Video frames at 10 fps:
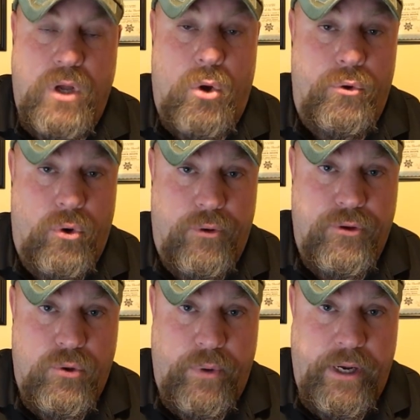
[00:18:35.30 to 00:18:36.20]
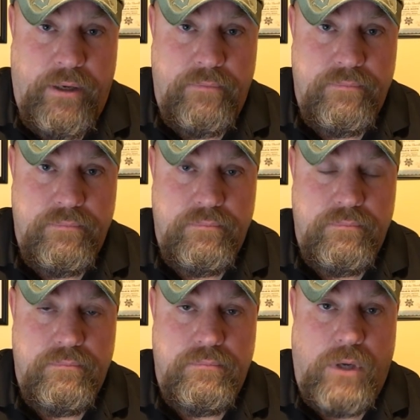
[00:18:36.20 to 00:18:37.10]
on North Korea,
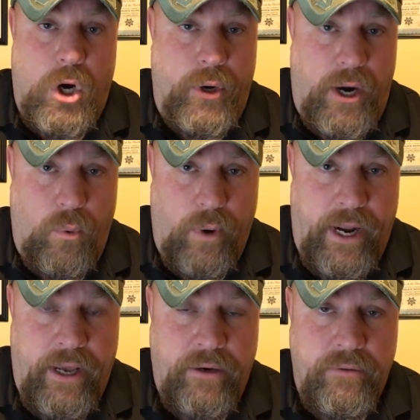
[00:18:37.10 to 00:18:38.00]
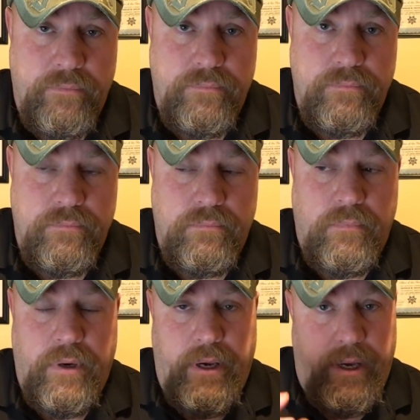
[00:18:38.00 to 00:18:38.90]
on Iran,
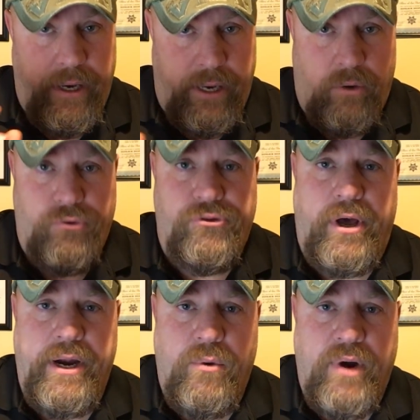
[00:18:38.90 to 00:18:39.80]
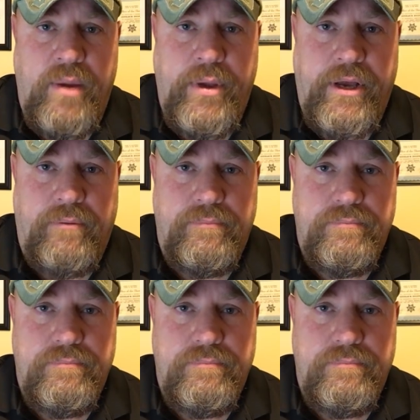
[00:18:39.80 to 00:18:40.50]
and on Saudi Arabia.